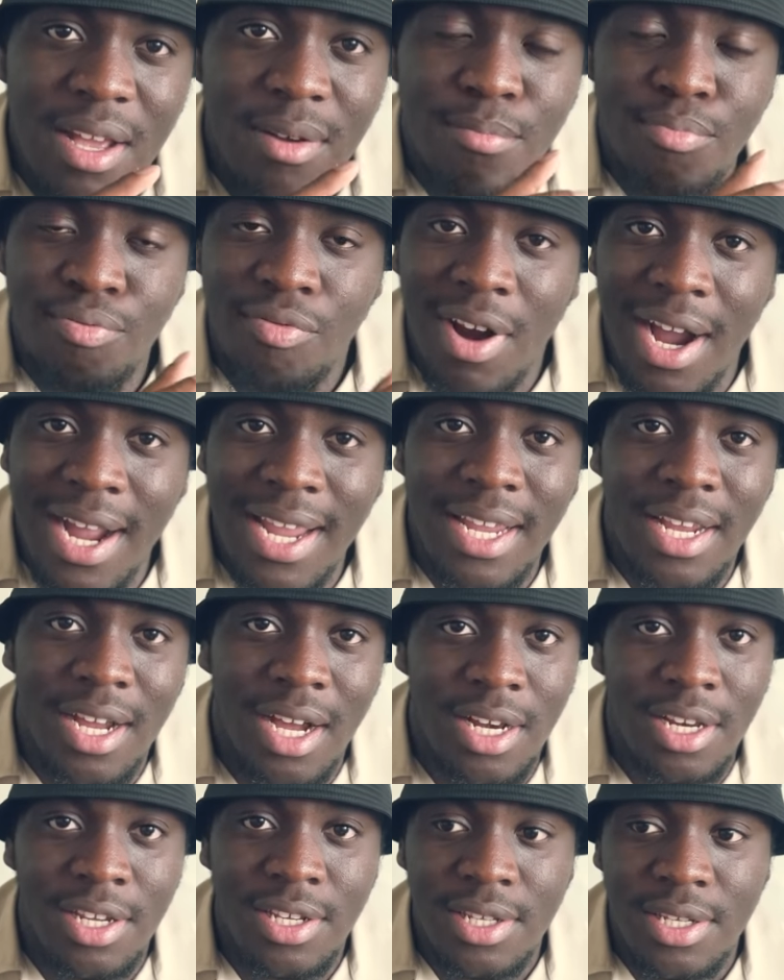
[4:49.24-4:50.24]
bright
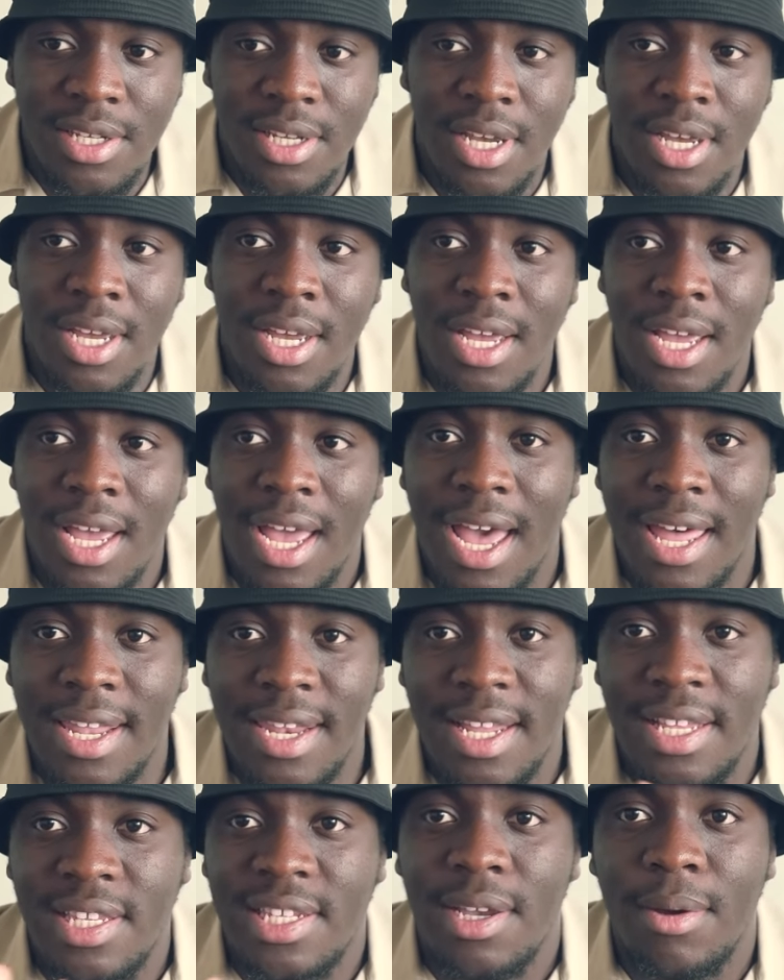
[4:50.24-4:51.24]
colors.
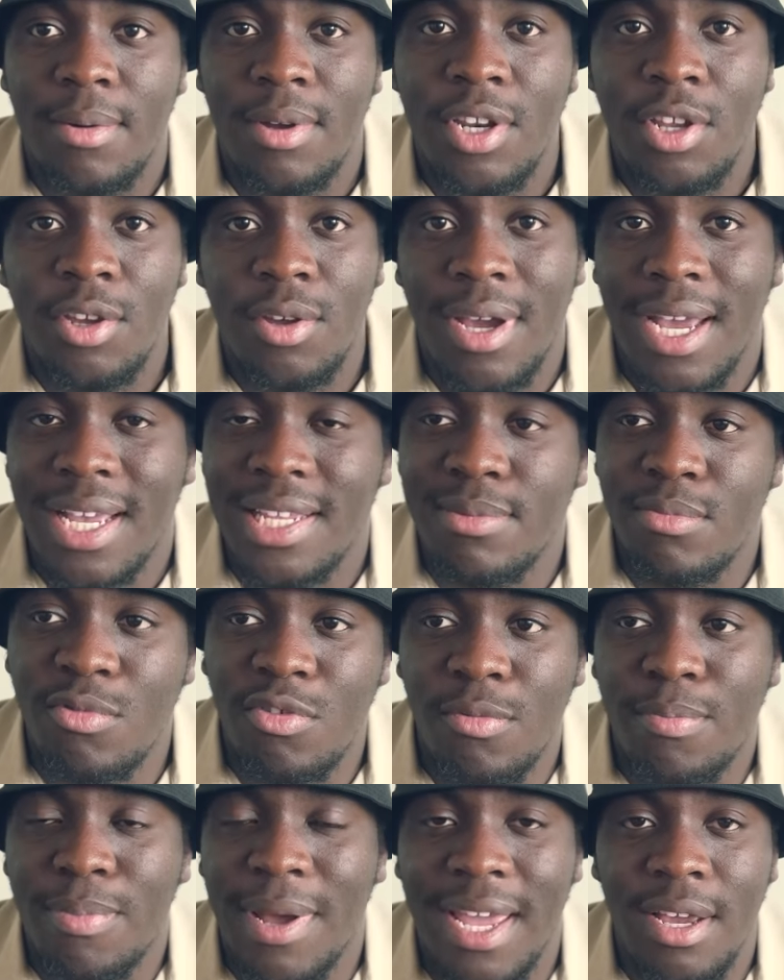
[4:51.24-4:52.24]
And then someone who has
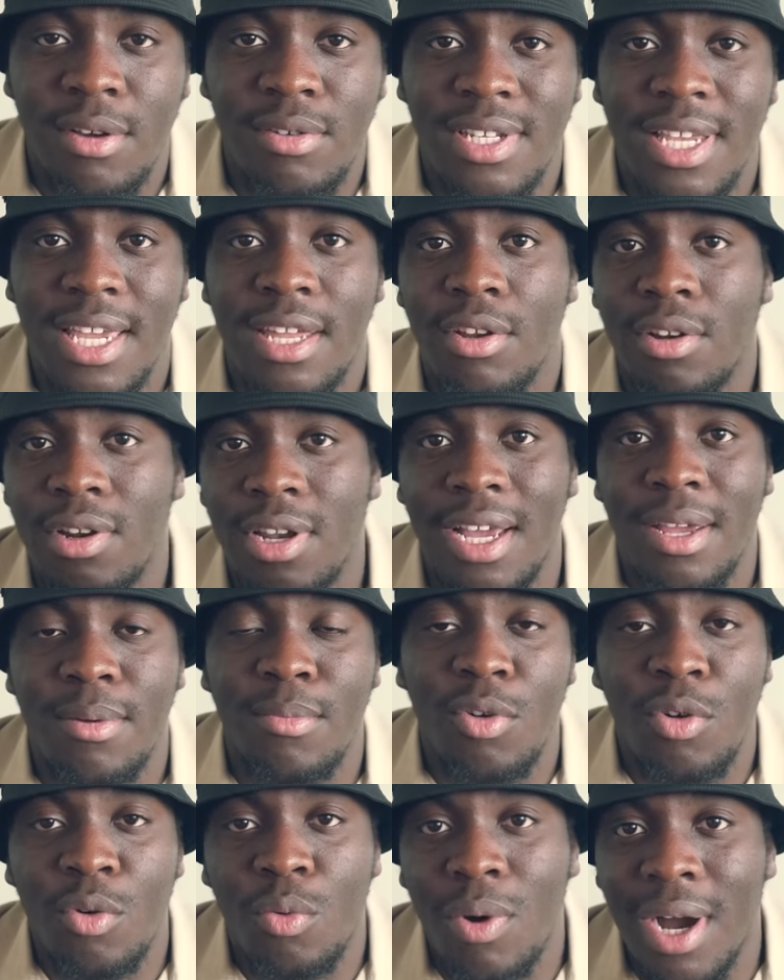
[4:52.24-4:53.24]
more pale skin or like
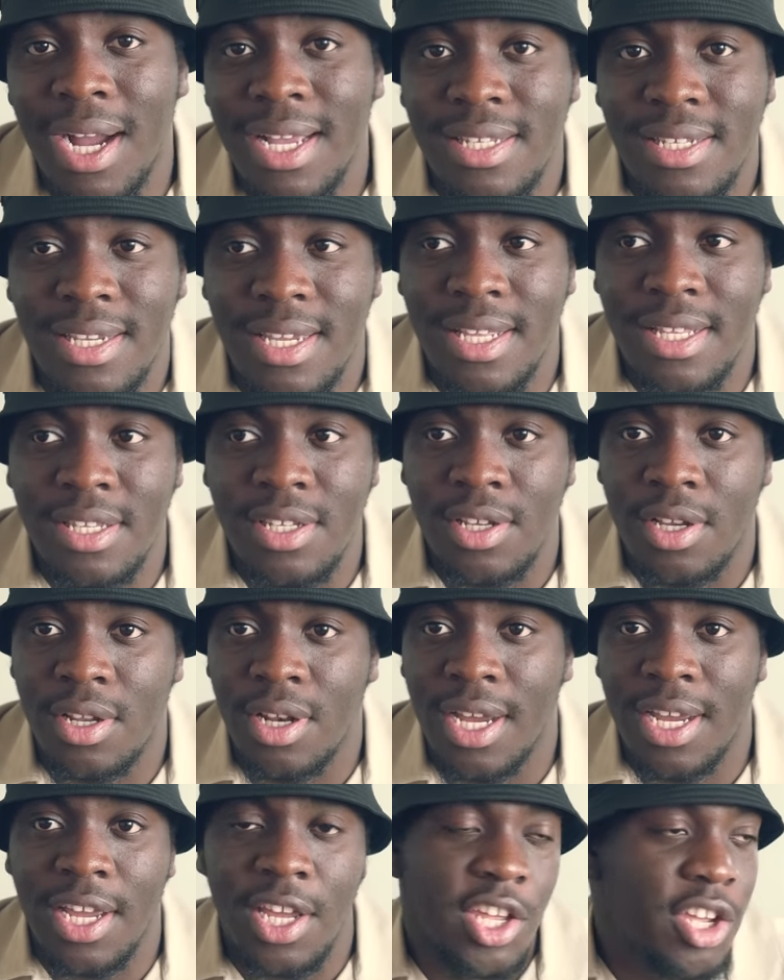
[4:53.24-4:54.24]
more white skin, so
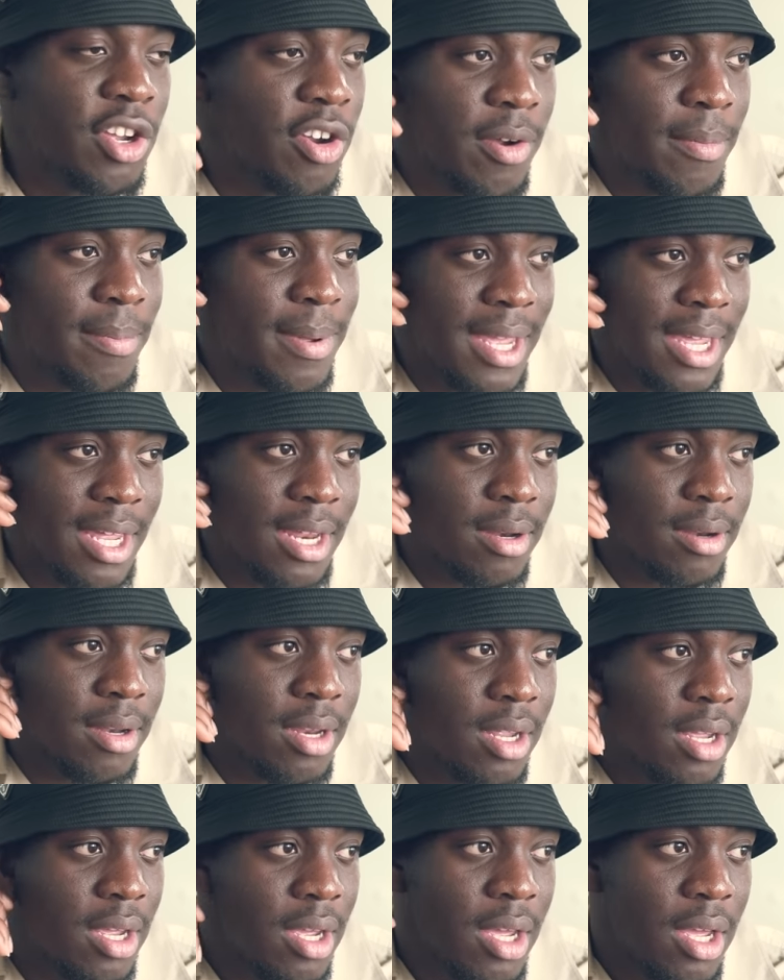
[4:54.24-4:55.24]
like a
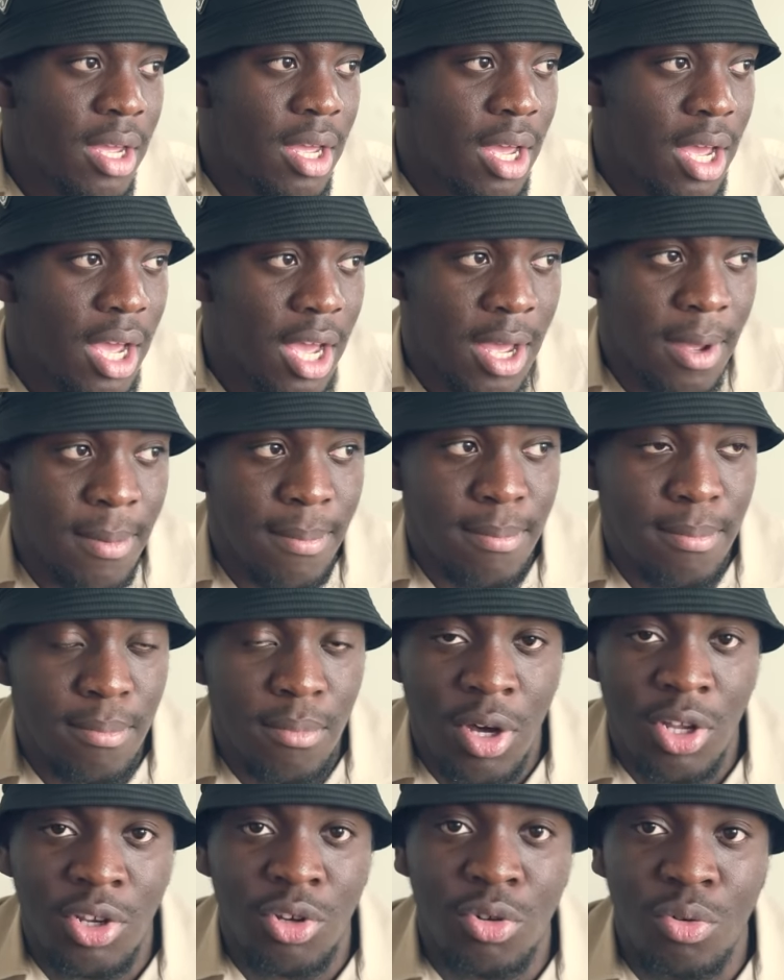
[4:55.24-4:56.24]
European um,
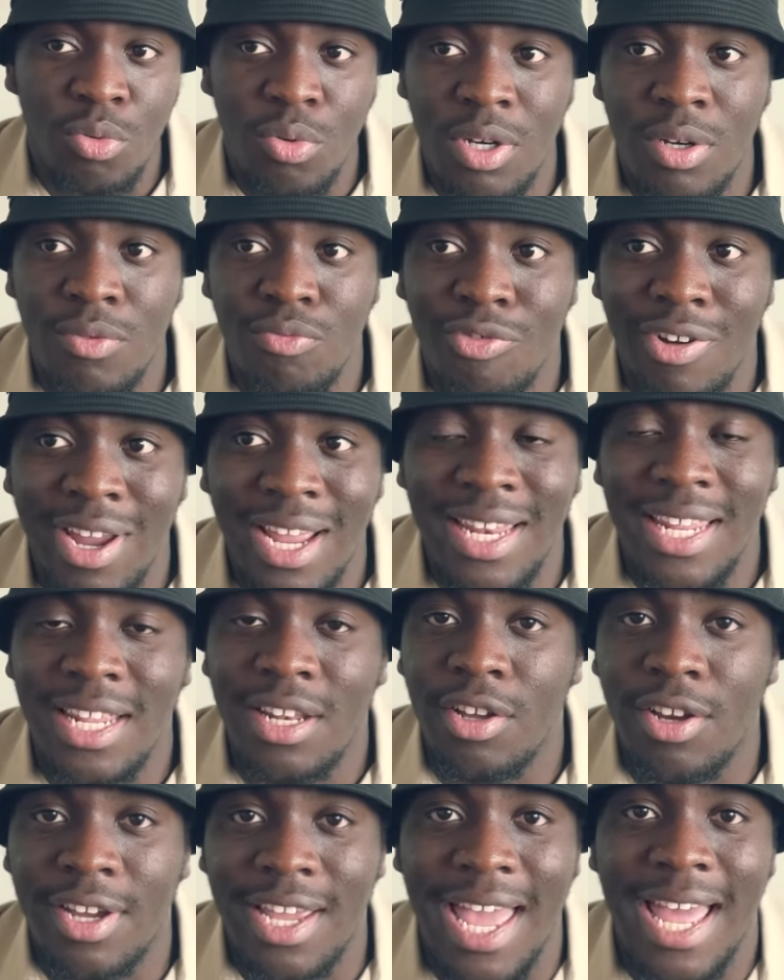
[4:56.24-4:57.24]
model would really
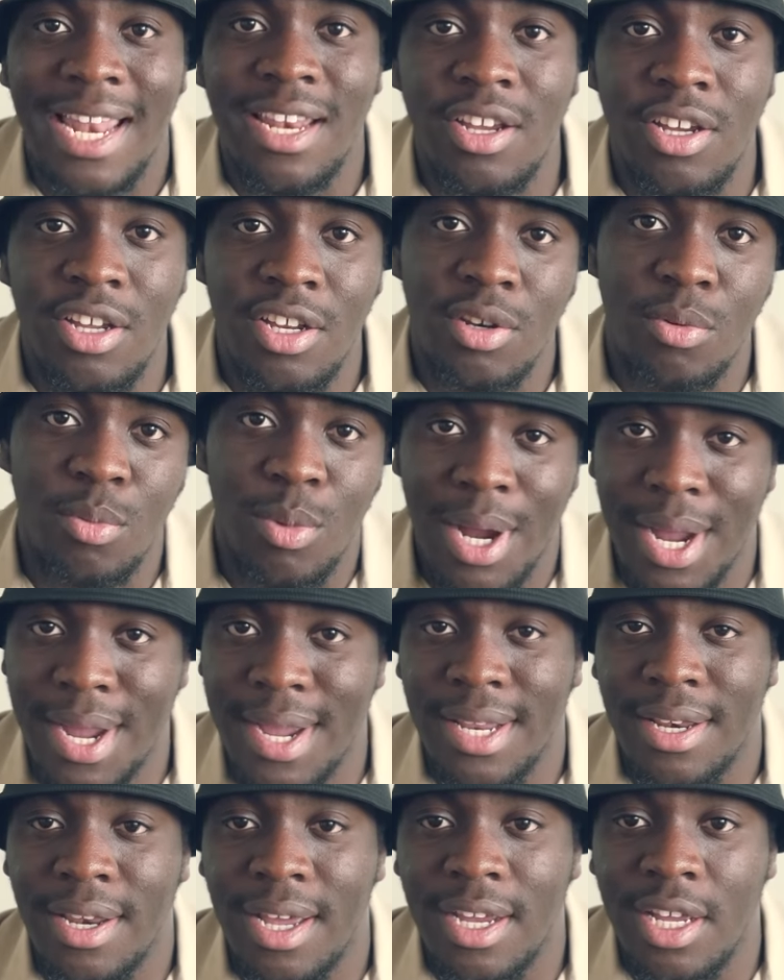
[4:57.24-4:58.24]
look elegant
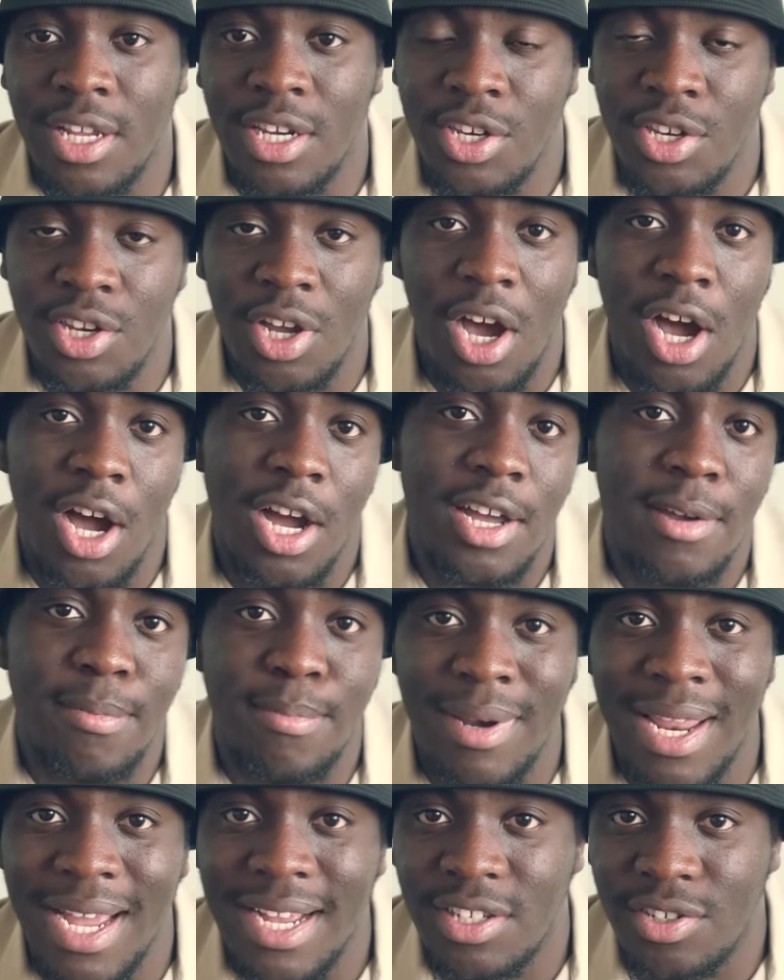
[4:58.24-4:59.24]
wearing like a dark
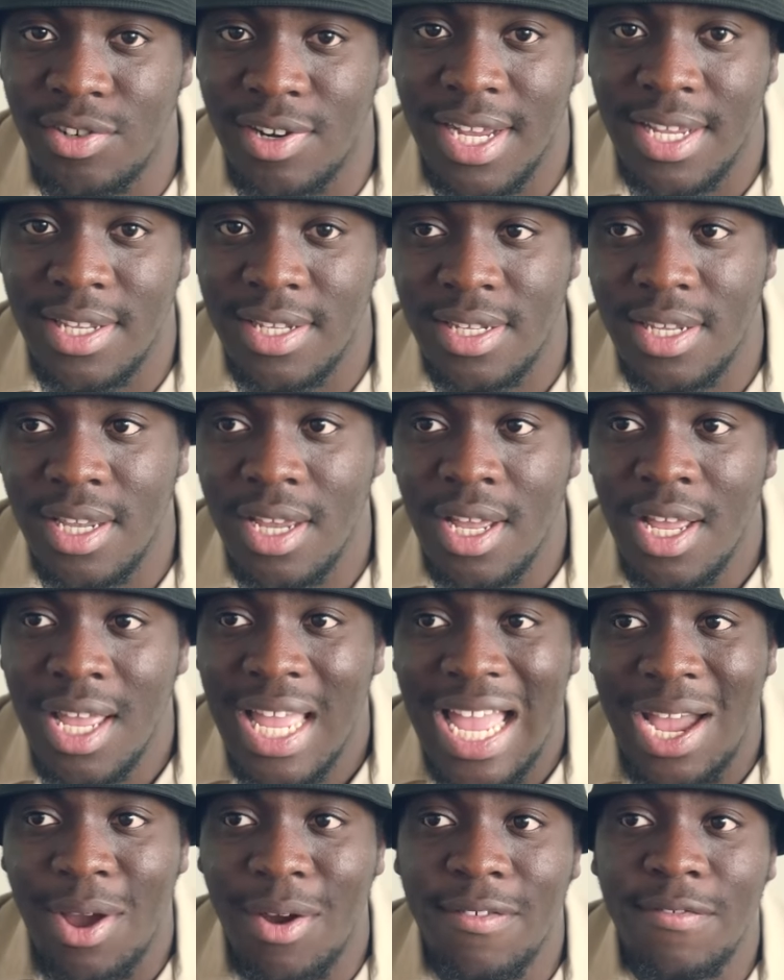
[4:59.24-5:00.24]
black dress.
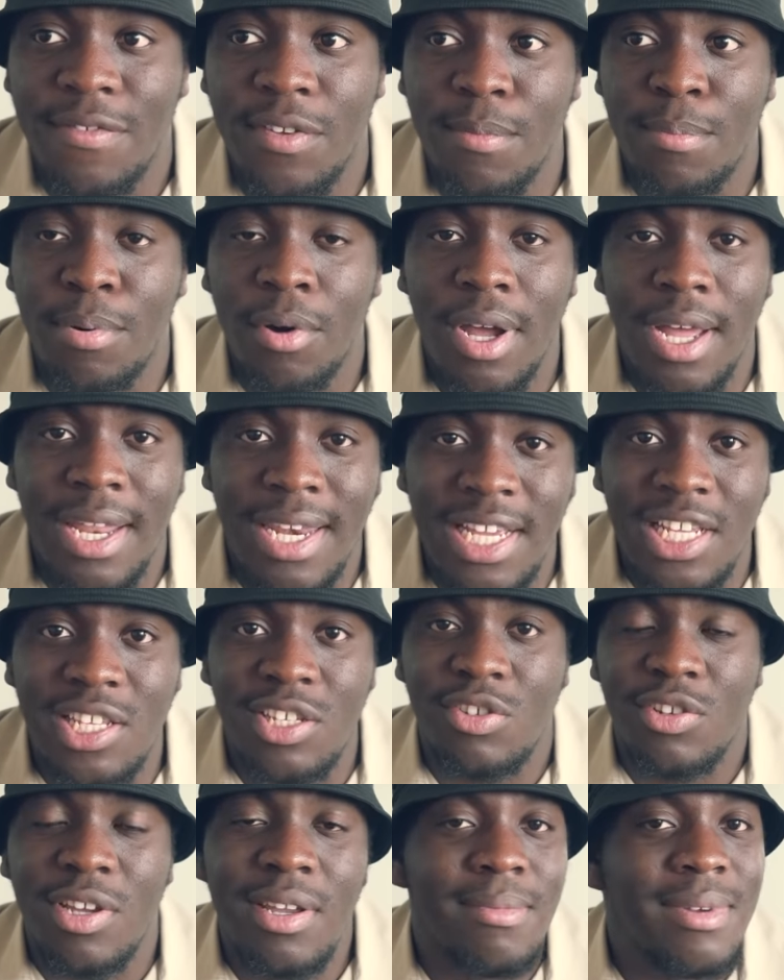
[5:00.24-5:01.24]
However, if you put an
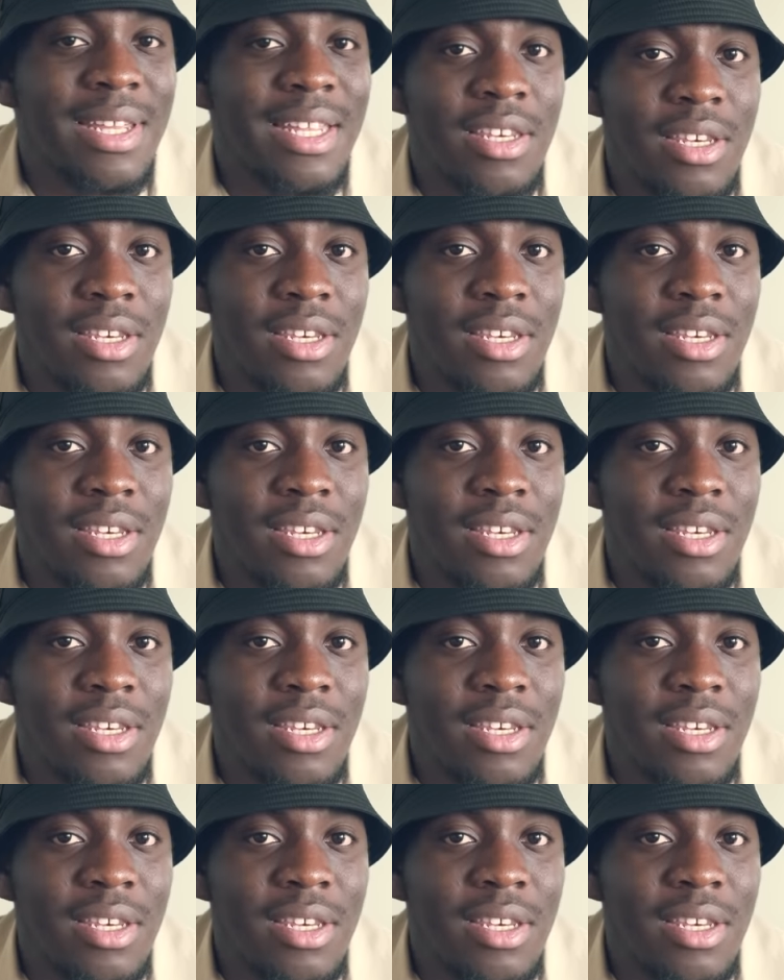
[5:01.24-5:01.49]
extremely